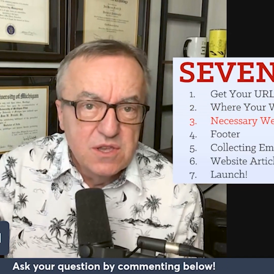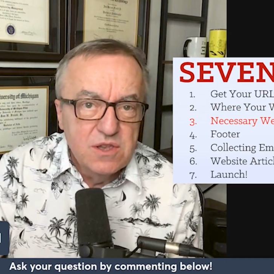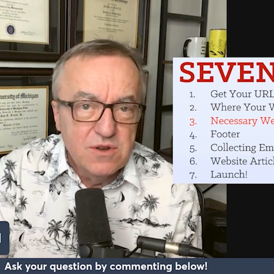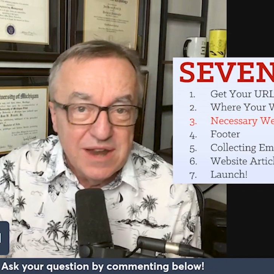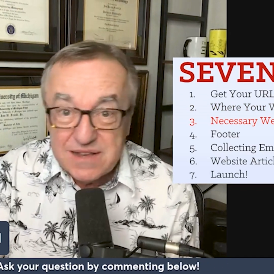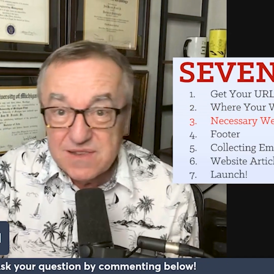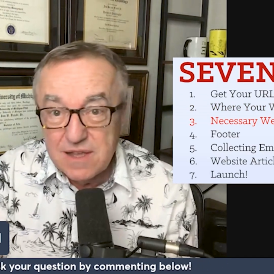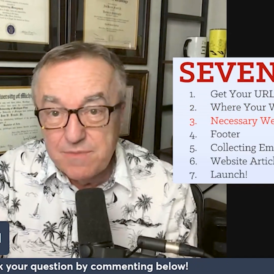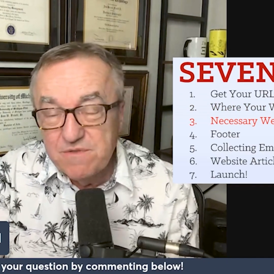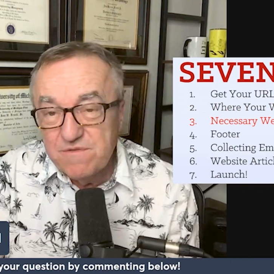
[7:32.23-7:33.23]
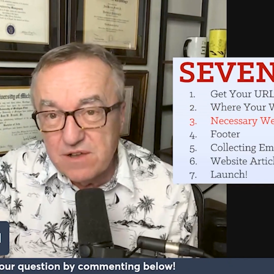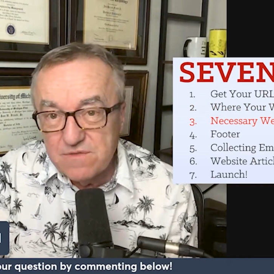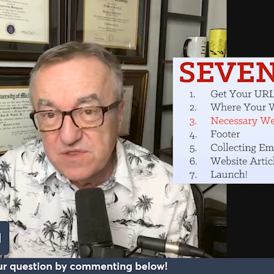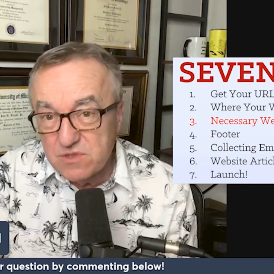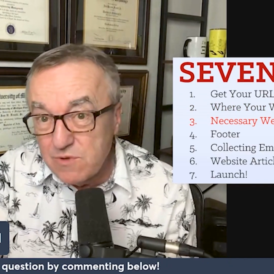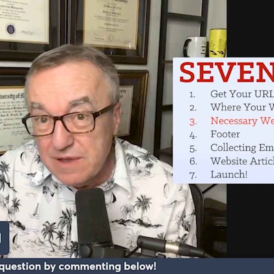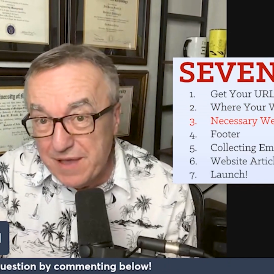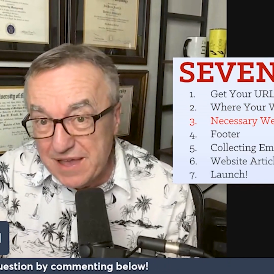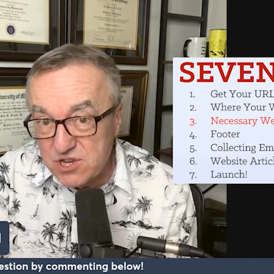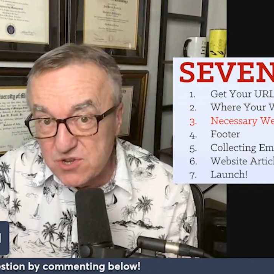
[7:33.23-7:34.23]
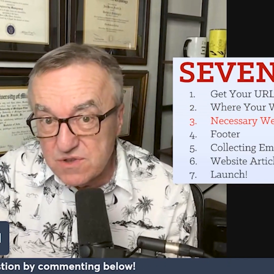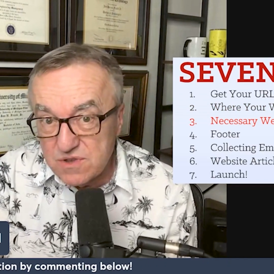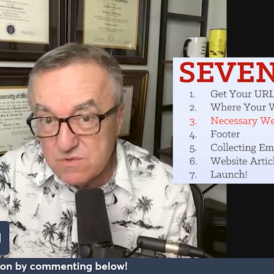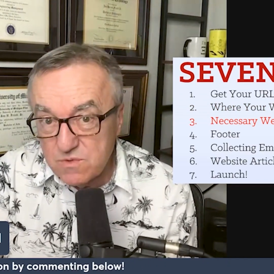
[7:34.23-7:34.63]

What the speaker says: Your next step involves 3 pages,